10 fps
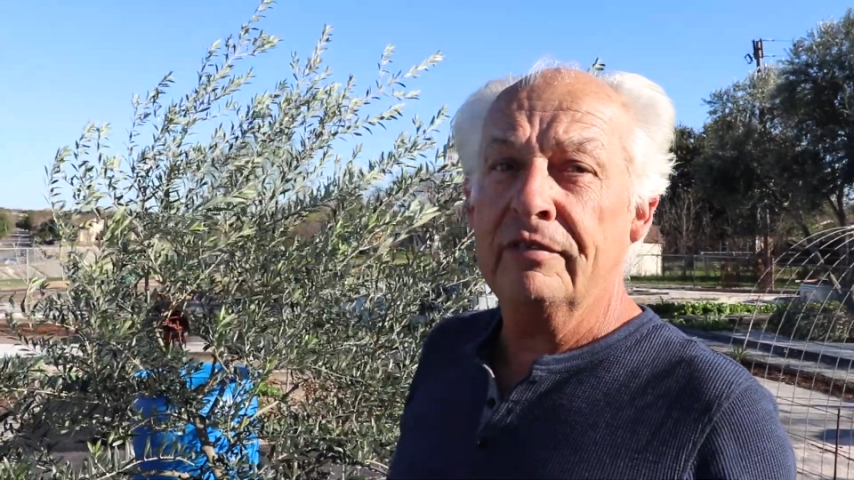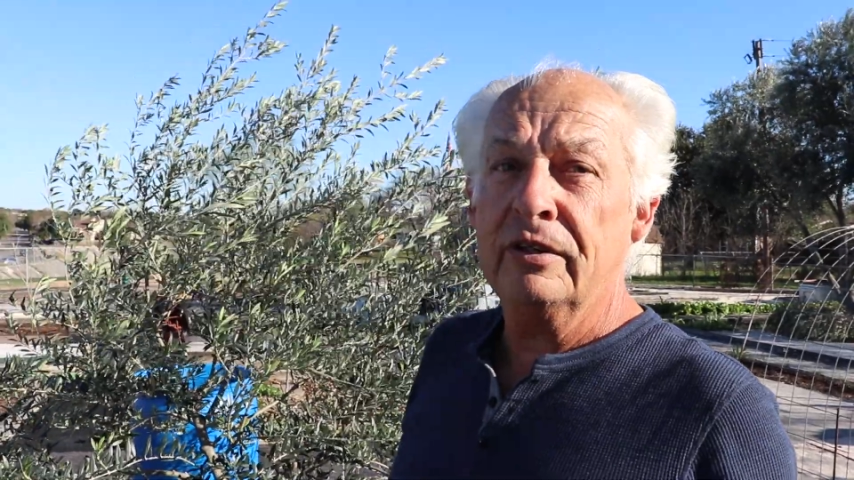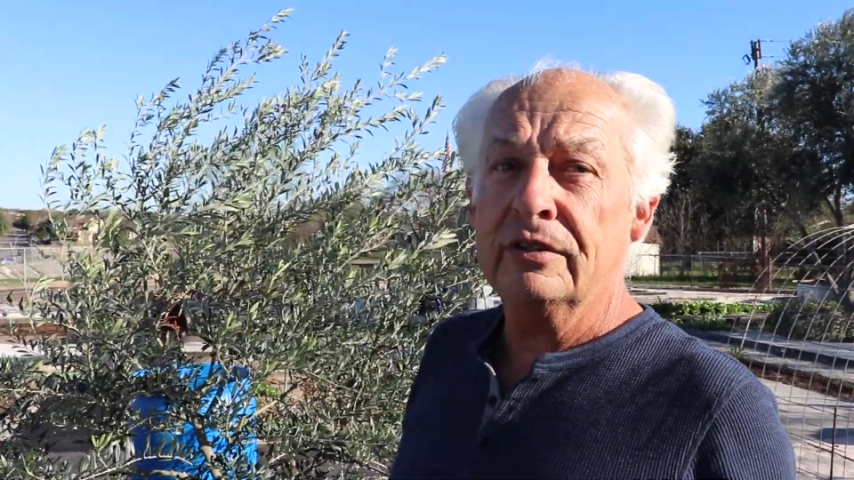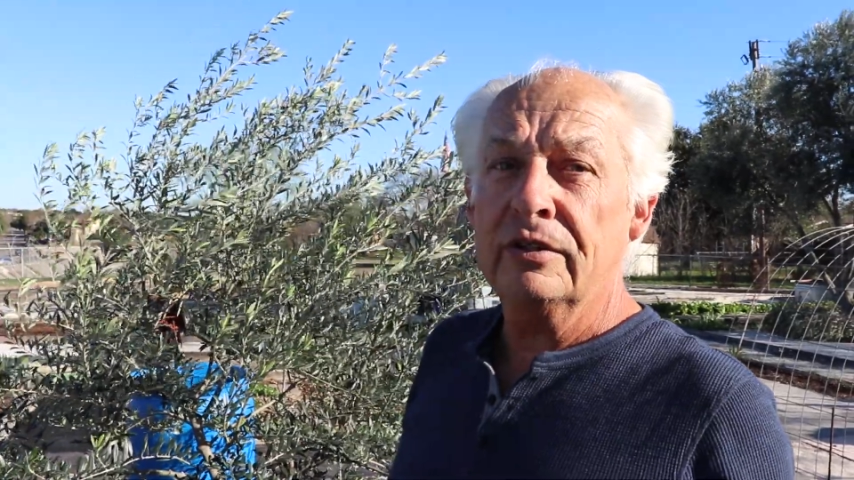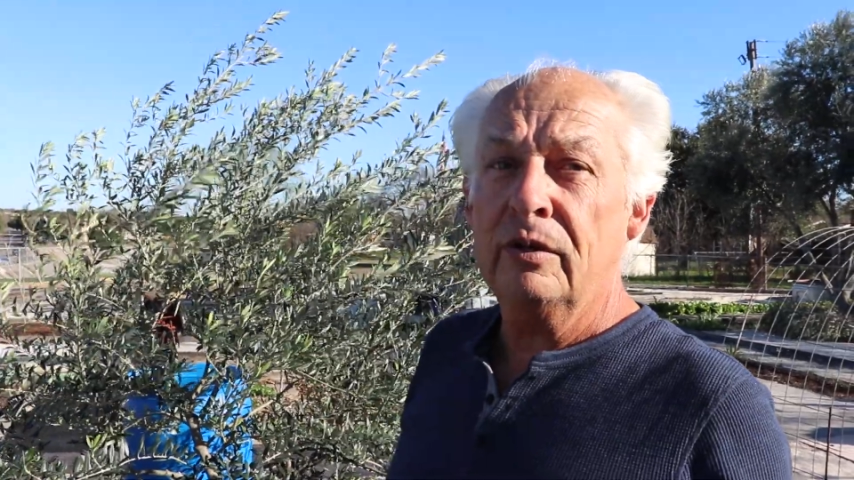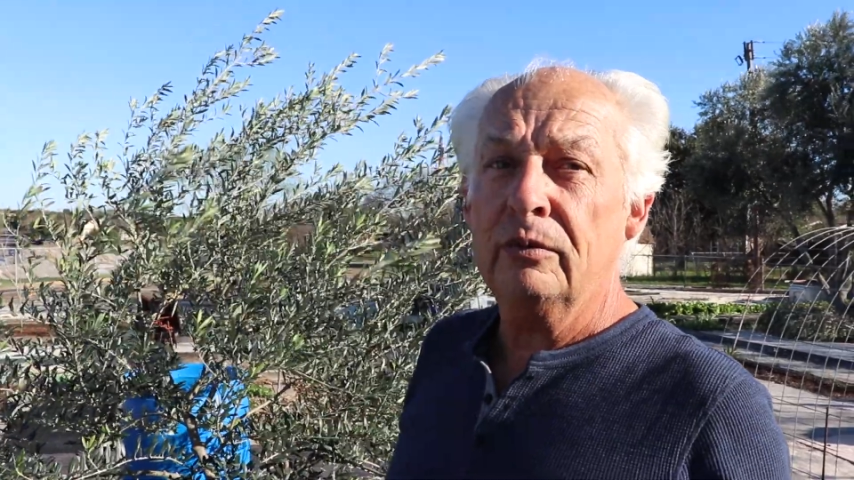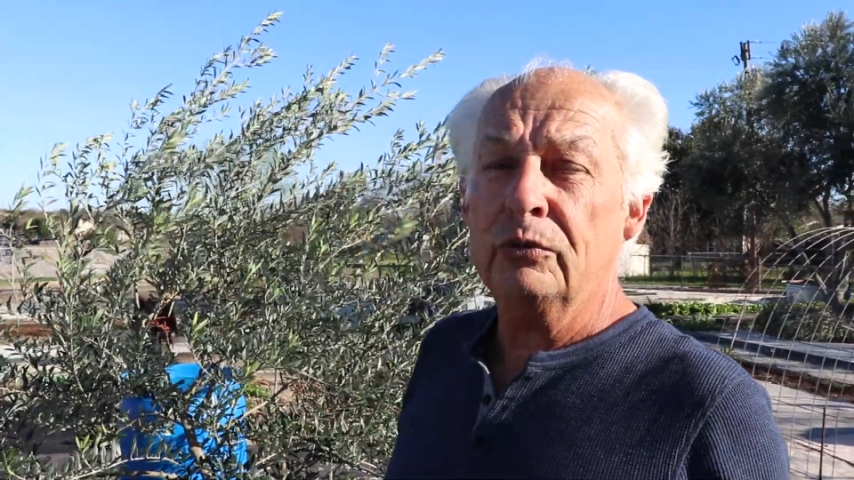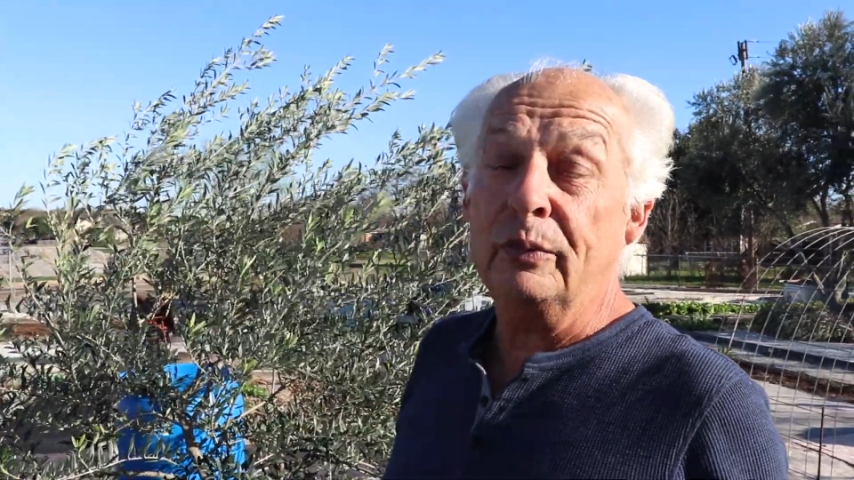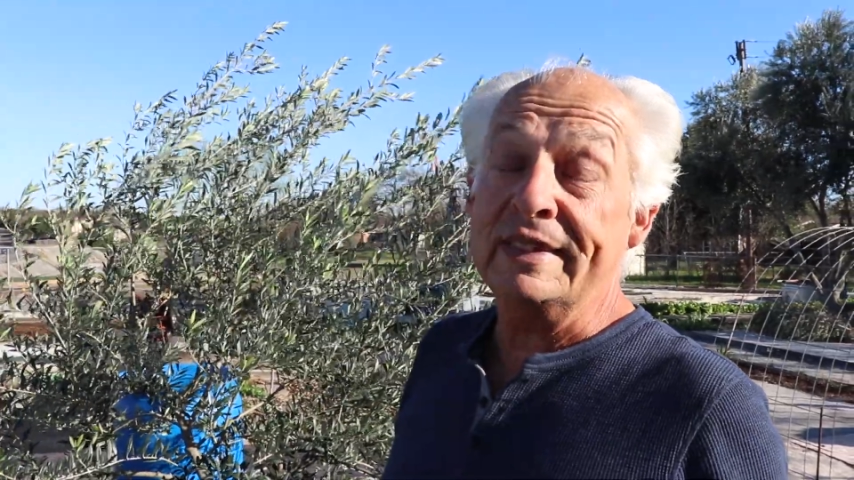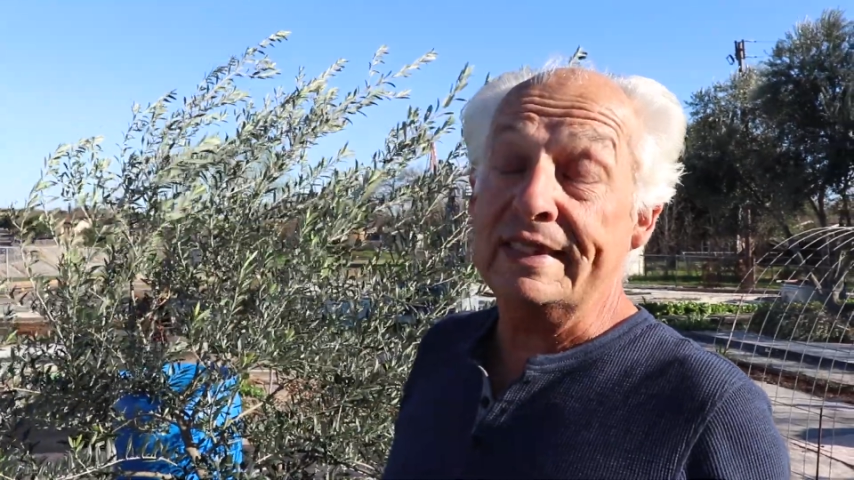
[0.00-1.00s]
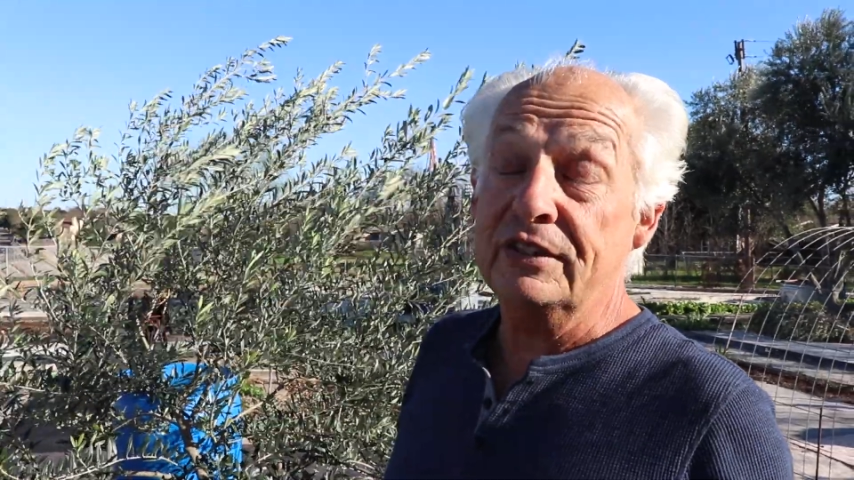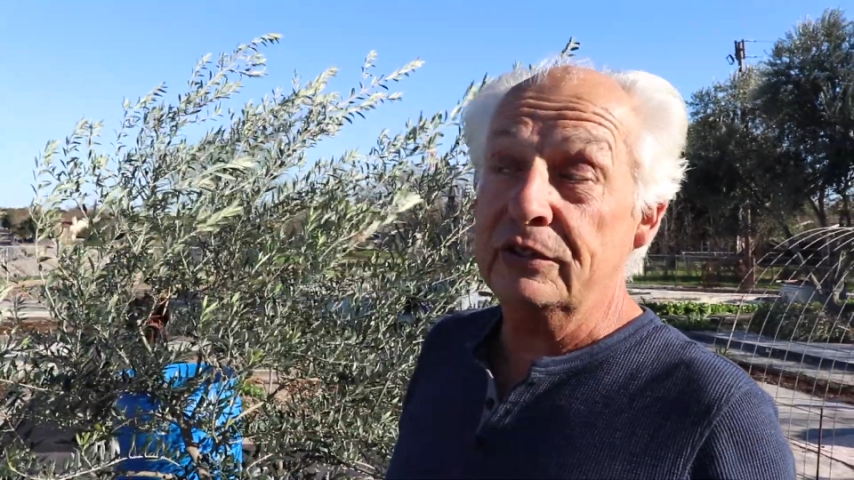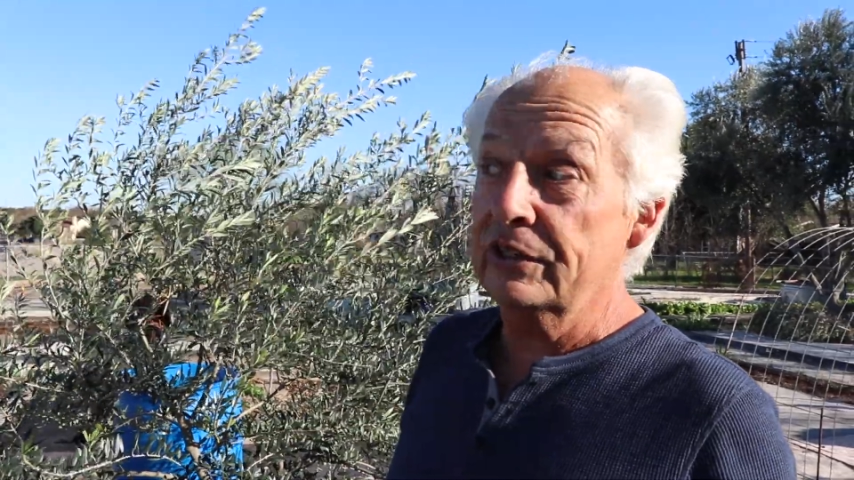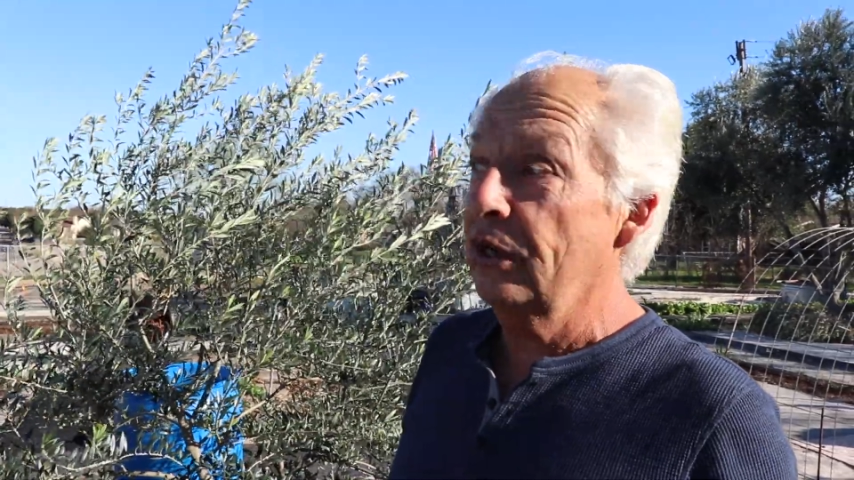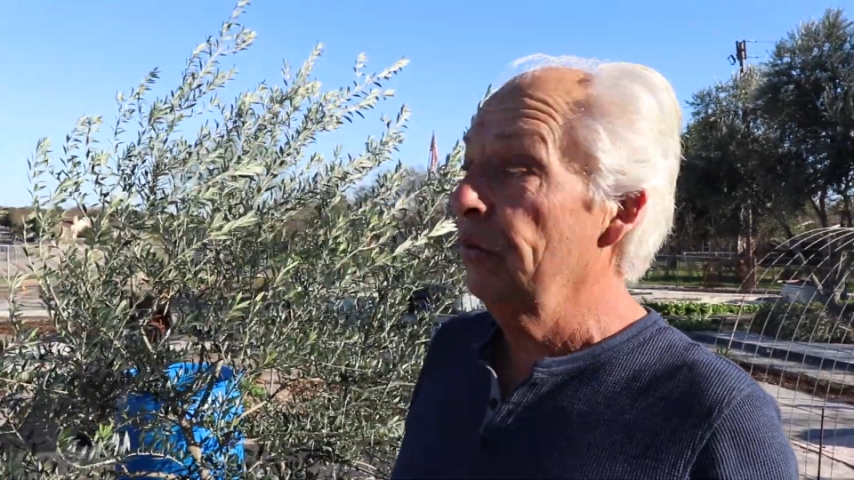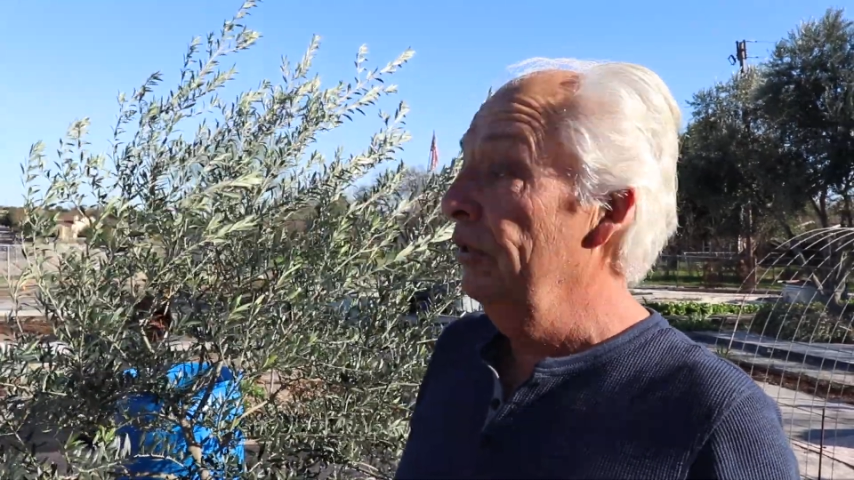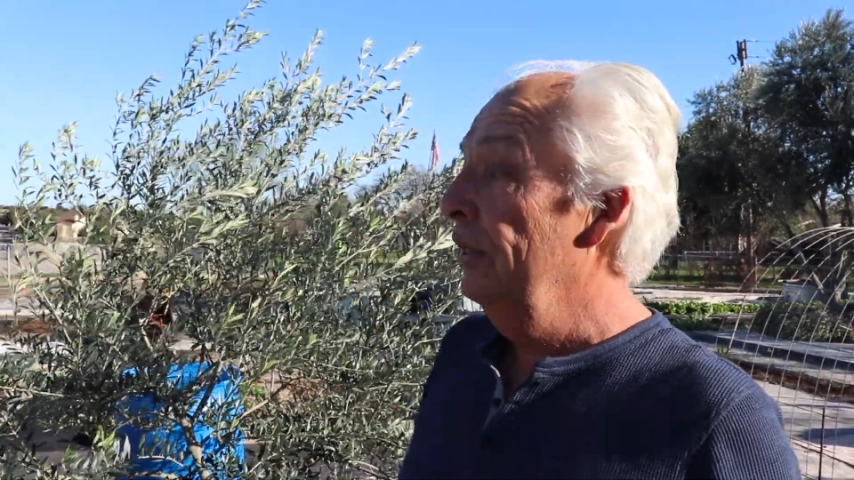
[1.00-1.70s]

years ago,